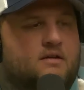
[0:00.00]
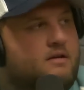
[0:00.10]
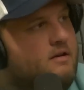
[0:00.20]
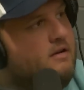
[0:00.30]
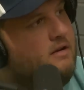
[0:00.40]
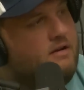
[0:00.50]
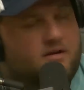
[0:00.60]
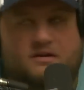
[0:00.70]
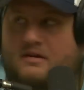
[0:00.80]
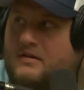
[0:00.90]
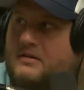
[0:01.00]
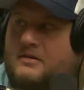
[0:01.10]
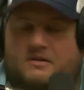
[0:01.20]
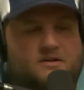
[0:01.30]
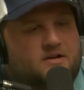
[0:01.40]
yeah
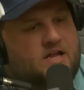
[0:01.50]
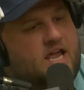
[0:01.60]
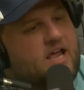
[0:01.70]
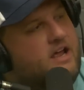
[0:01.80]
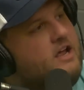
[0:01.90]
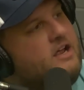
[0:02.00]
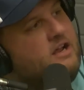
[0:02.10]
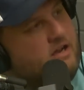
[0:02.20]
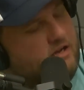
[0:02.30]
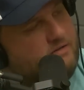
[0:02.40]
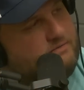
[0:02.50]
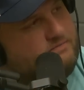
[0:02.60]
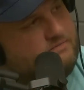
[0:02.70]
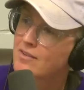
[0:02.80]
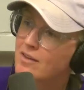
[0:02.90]
so it does it expands
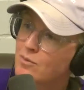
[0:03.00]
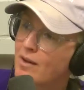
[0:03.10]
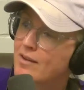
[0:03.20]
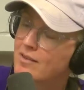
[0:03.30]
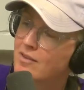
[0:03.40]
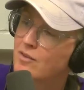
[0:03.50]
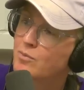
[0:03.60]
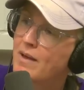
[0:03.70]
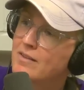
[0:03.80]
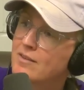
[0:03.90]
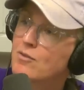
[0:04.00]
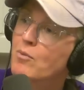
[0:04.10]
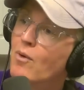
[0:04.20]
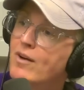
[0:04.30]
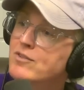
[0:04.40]
and it gets it expands even
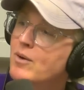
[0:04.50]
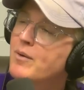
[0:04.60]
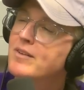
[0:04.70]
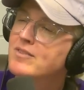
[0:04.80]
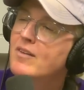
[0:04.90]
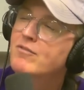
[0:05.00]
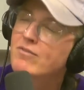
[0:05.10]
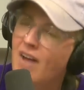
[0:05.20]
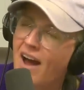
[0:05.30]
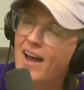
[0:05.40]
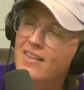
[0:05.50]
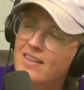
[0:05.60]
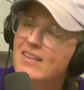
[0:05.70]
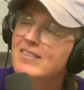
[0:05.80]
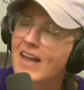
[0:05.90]
more so it's highly
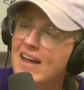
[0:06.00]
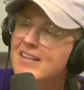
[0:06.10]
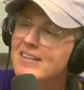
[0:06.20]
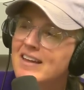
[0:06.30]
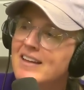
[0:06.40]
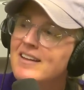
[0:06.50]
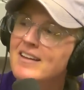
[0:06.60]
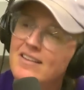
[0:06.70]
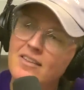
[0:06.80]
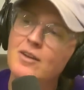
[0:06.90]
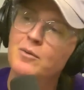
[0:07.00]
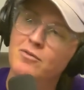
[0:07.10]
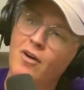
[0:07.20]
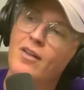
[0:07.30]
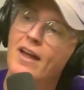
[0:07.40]
unlikely that it would
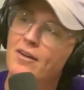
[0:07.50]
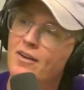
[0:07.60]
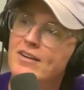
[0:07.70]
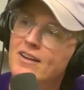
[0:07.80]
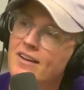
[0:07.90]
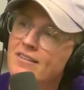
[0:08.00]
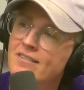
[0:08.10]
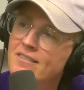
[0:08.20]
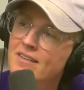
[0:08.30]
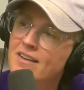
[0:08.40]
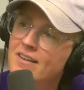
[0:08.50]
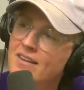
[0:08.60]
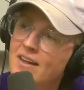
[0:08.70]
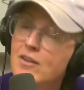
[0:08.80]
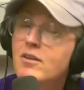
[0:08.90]
fall out on you okay
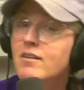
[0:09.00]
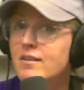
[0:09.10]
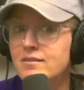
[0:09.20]
it but, could